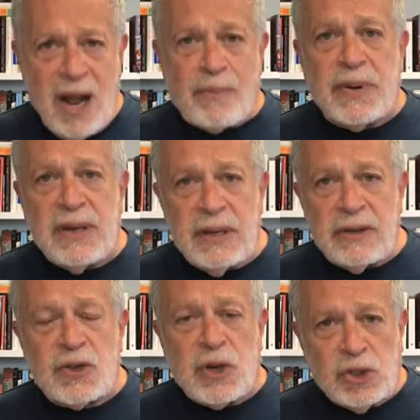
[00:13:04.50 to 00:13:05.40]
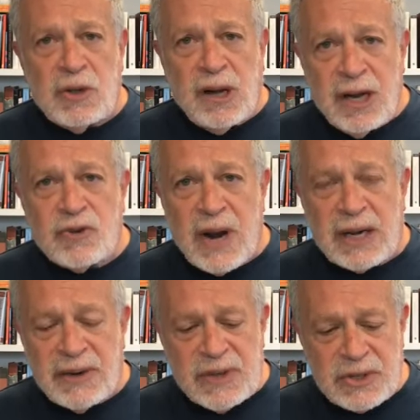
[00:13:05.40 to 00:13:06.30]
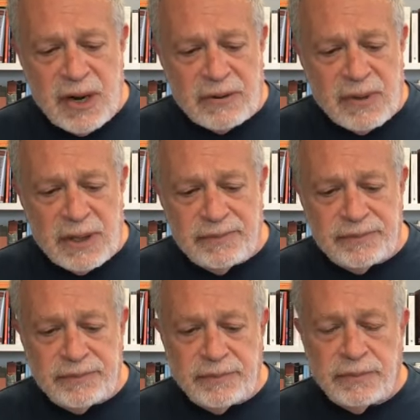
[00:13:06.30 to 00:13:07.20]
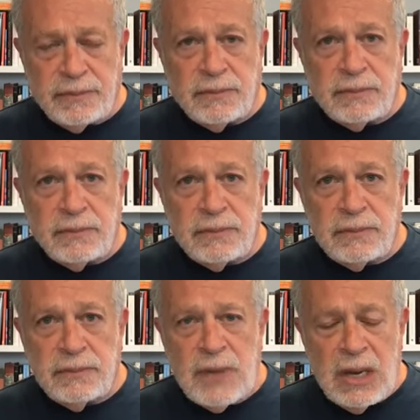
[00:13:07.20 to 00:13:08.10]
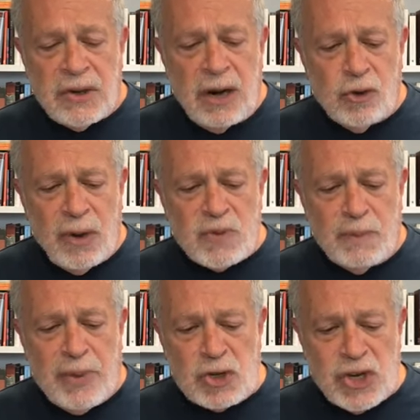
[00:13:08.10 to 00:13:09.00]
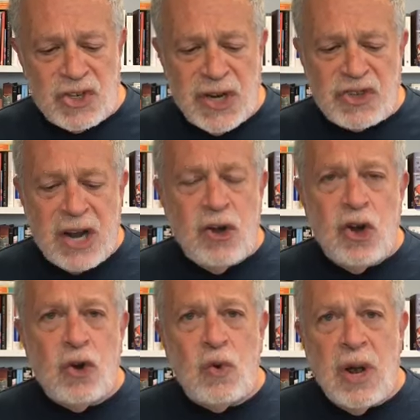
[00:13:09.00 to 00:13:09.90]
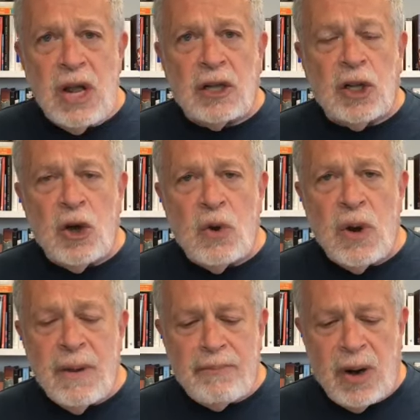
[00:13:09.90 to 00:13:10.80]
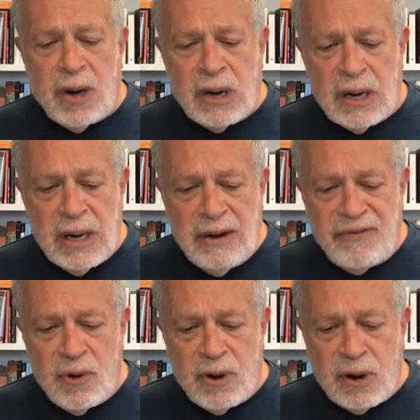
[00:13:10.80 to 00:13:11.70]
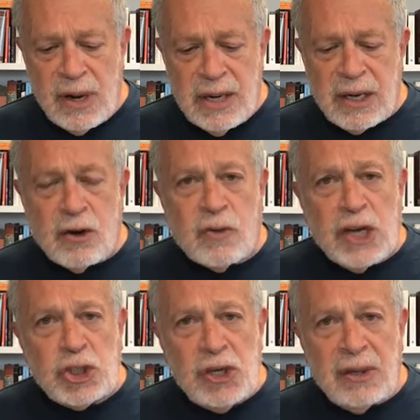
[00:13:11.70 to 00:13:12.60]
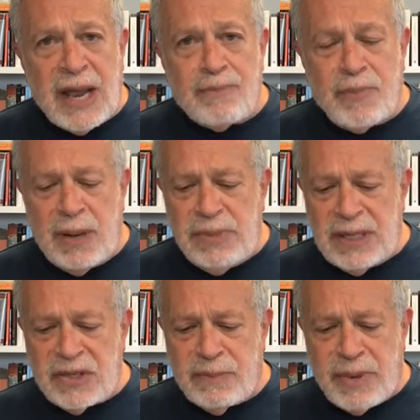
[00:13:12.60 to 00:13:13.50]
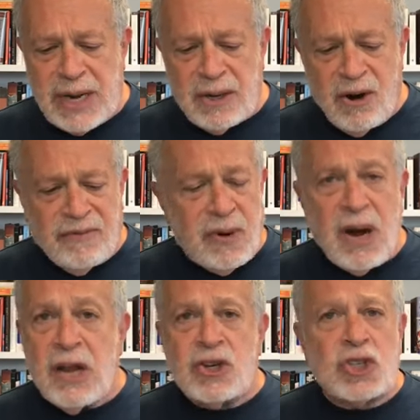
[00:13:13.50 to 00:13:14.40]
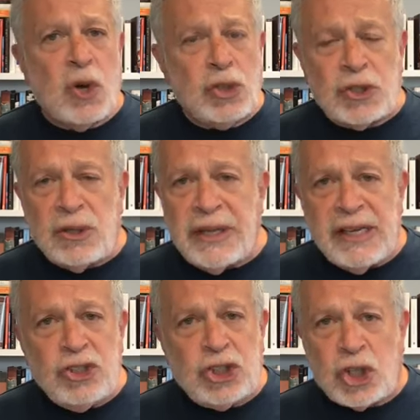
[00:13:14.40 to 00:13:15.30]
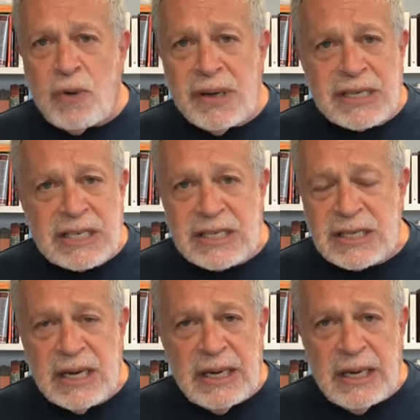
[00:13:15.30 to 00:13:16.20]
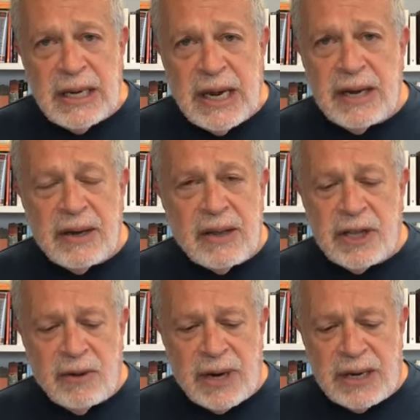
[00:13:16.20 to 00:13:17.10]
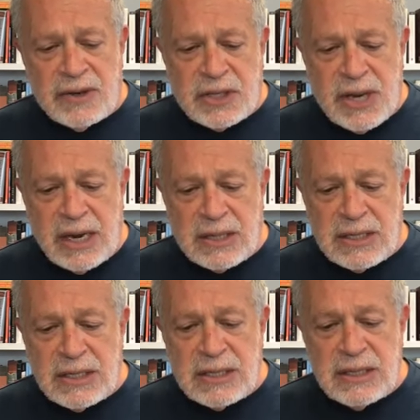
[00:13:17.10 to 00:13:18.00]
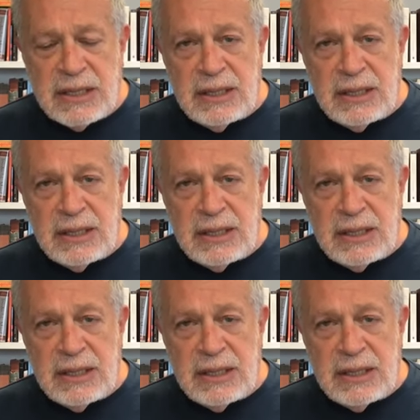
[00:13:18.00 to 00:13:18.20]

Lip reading: up the social contract of this country. Donald Trump's budget sets a new low bar for congressional and public debate over social insurance in the United States.